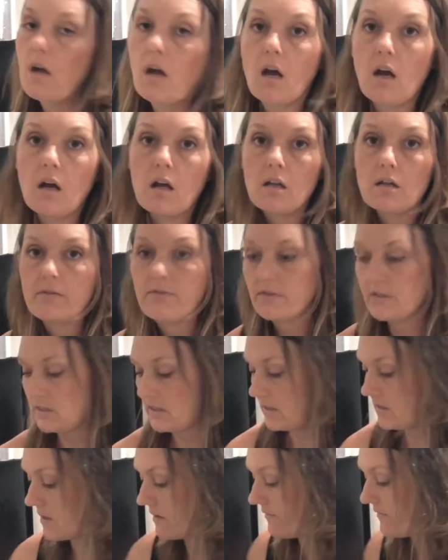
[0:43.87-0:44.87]
all of
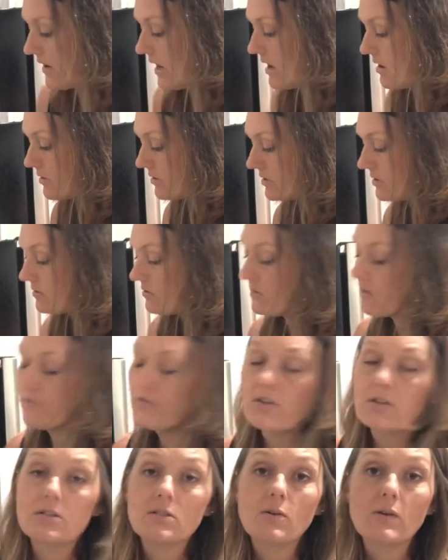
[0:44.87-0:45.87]
this stuff out. So the
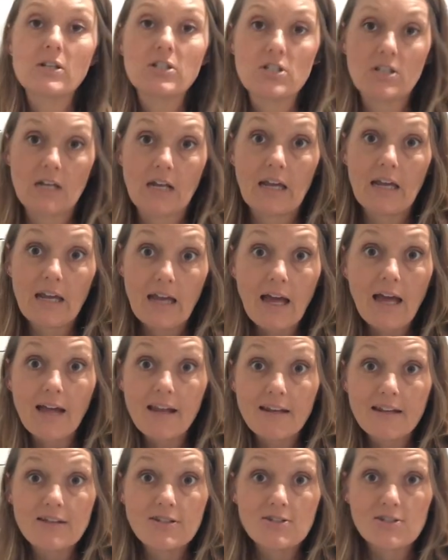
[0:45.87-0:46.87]
first question I
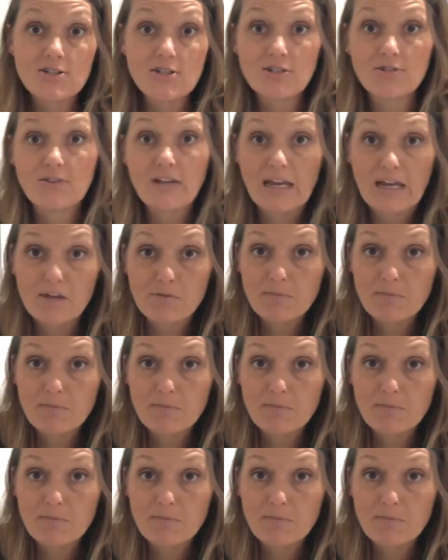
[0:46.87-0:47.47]
get is, do you hand